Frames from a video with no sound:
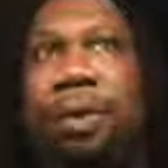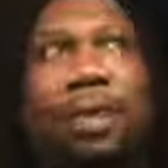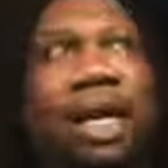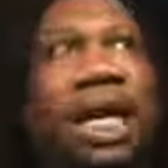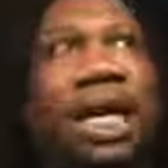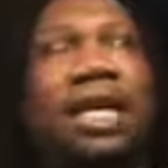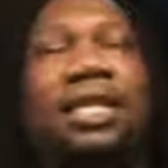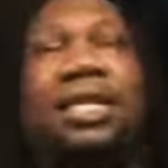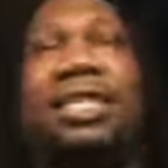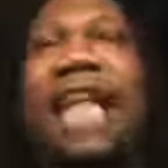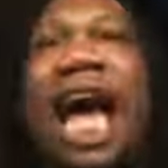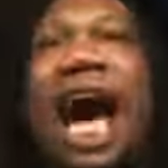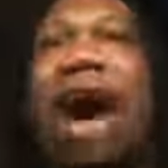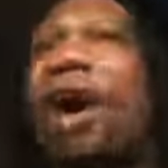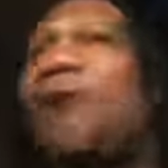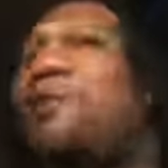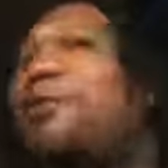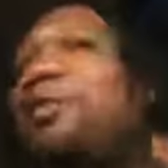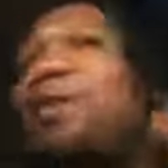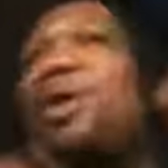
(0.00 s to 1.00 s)
Because
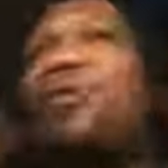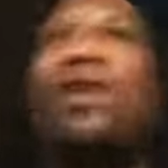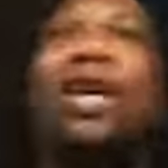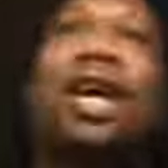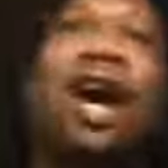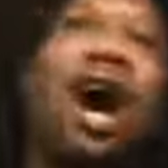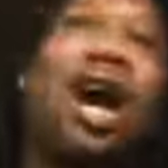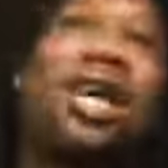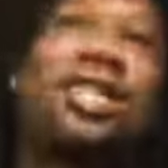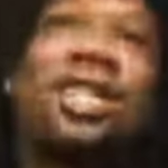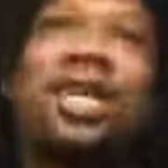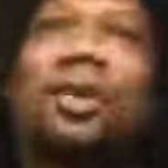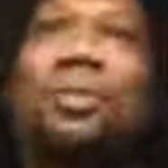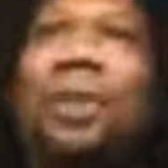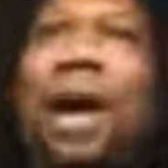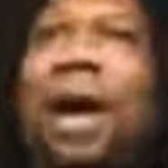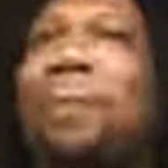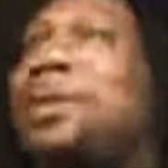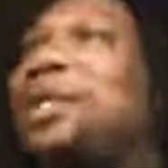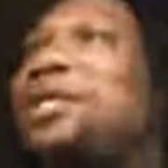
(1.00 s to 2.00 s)
now everyone regards
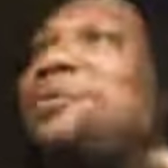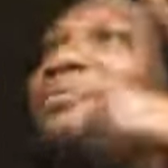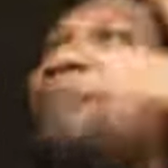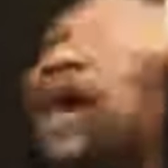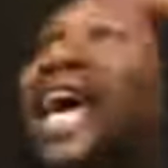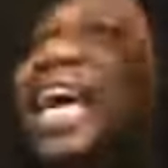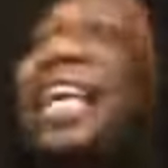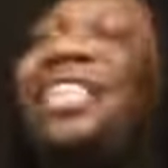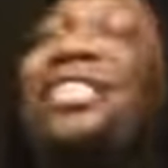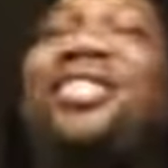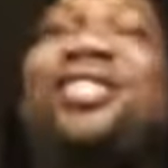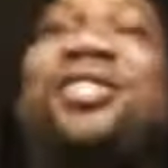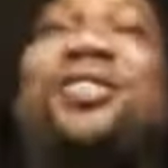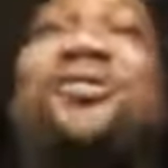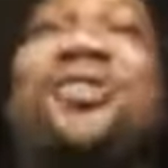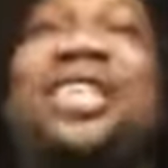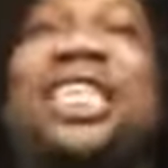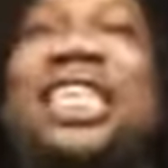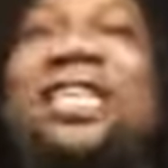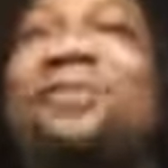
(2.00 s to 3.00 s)
hip hop as
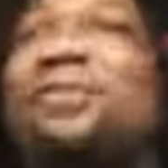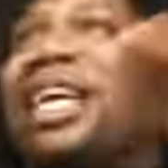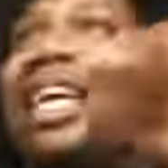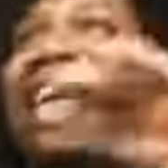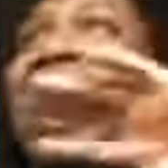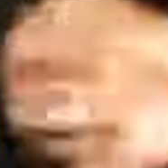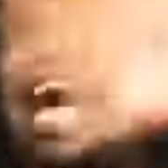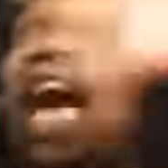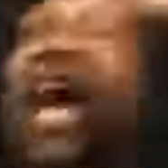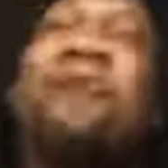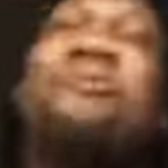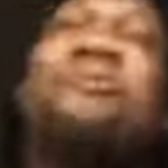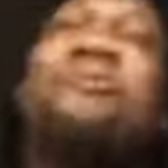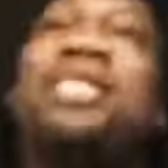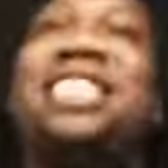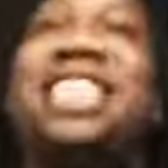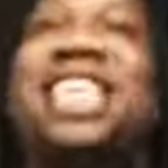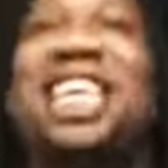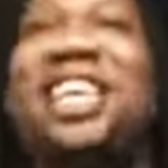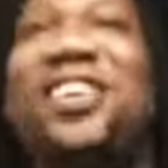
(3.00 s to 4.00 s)
mainstream and
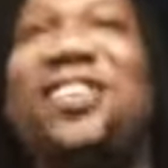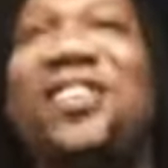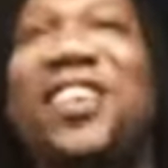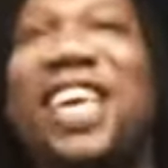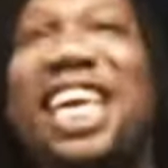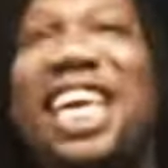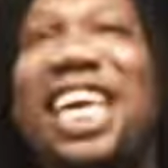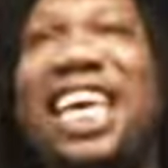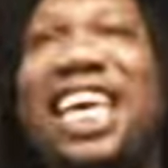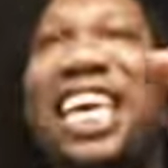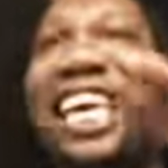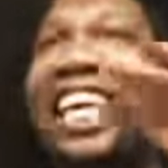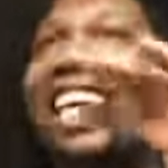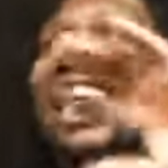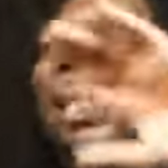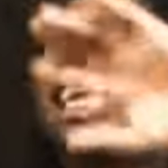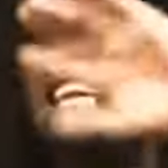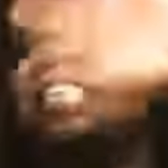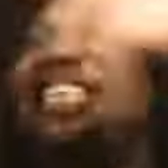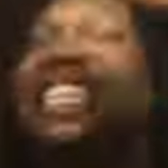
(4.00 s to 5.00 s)

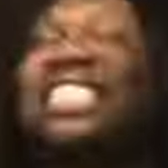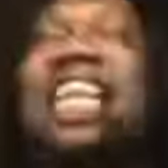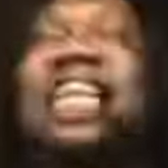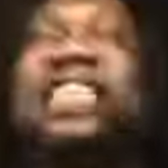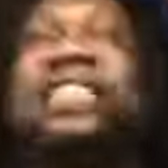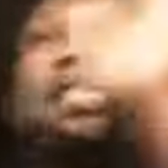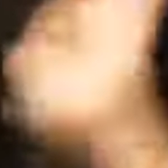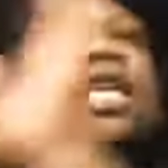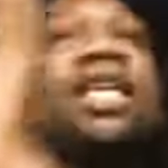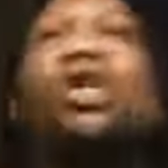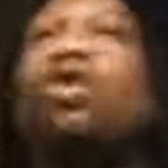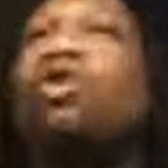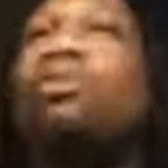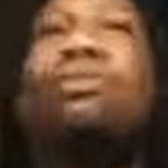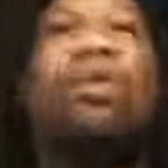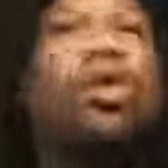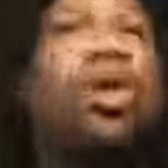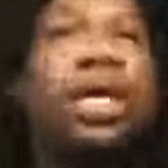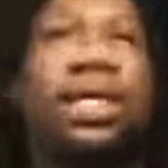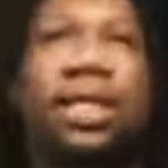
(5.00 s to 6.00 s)
MTV, and that's little
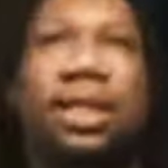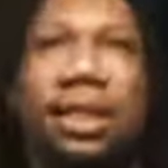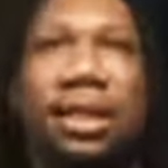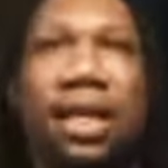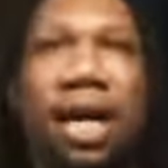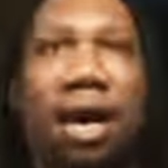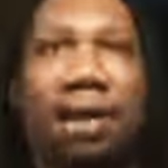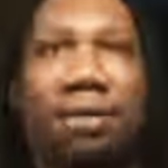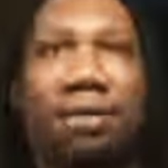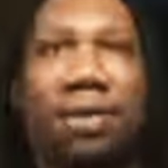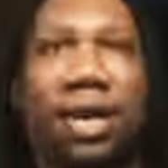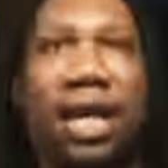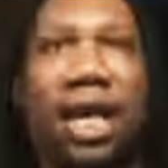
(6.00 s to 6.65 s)
boy stuff.